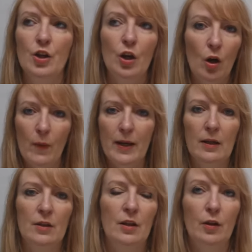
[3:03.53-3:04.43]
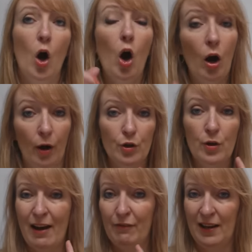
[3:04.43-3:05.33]
you're going, or
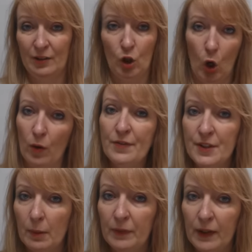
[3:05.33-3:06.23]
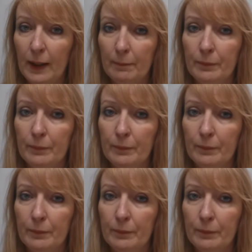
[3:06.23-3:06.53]
you have let go of something,